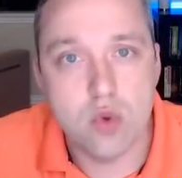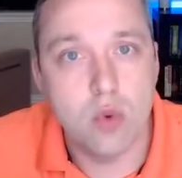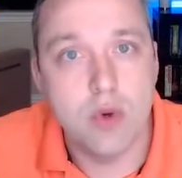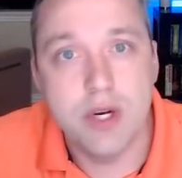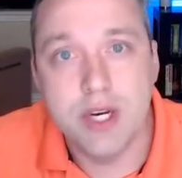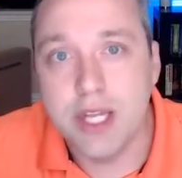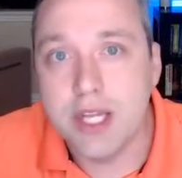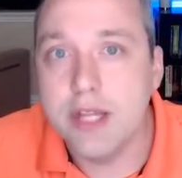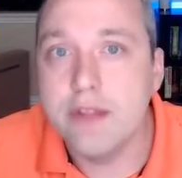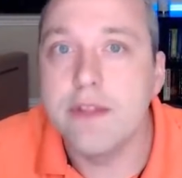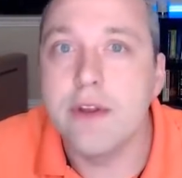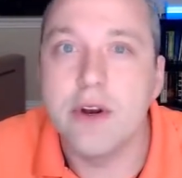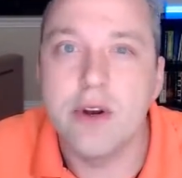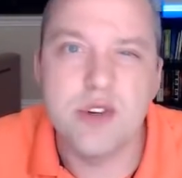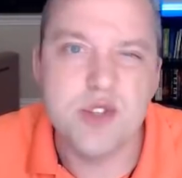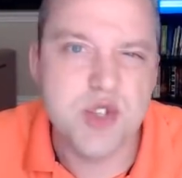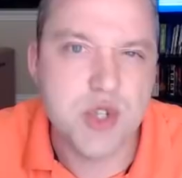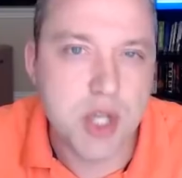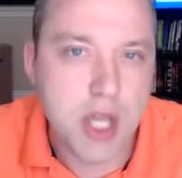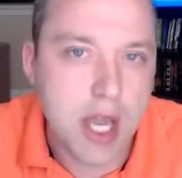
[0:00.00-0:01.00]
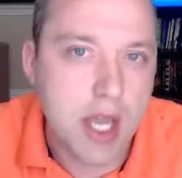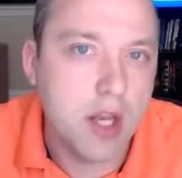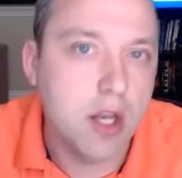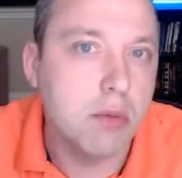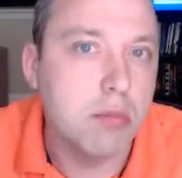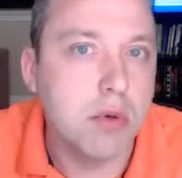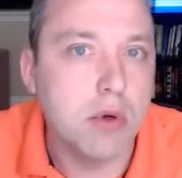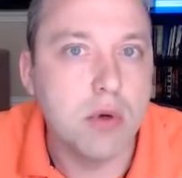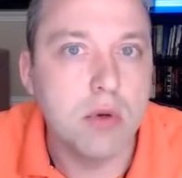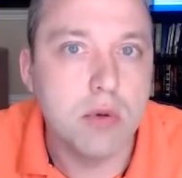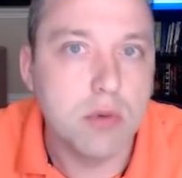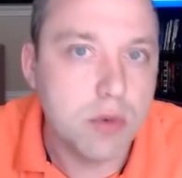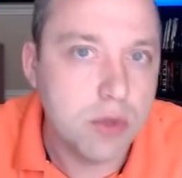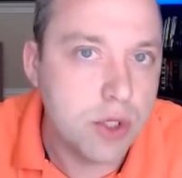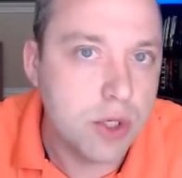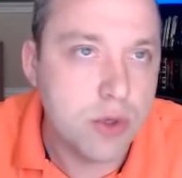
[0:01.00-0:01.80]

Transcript: 20, they are scalable.